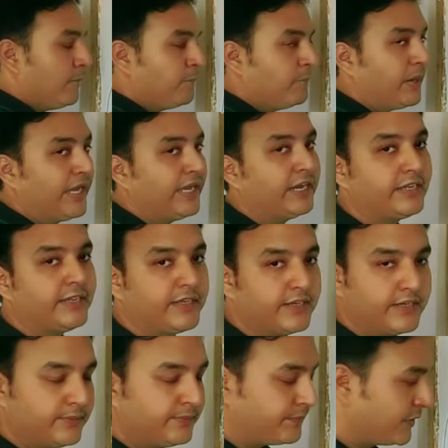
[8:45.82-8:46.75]
by a
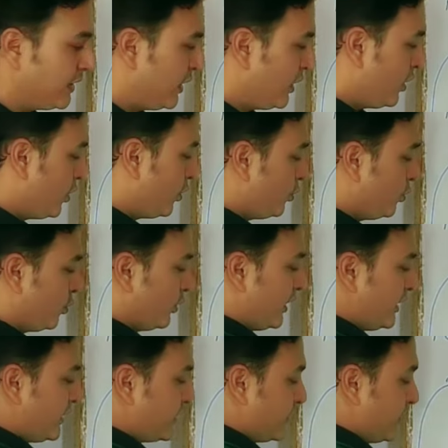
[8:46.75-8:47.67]
term known
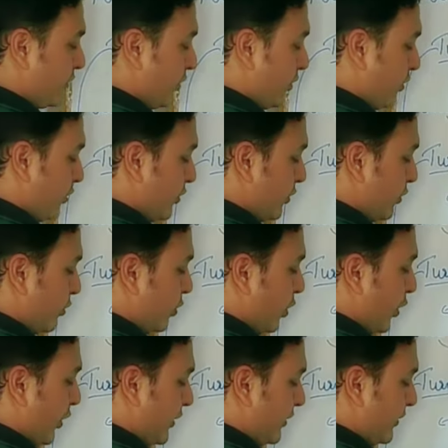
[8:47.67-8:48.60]
as
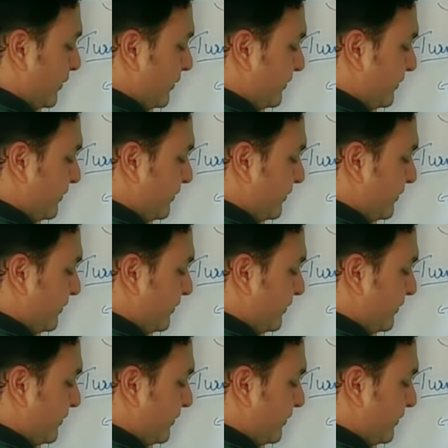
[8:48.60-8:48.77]
torque.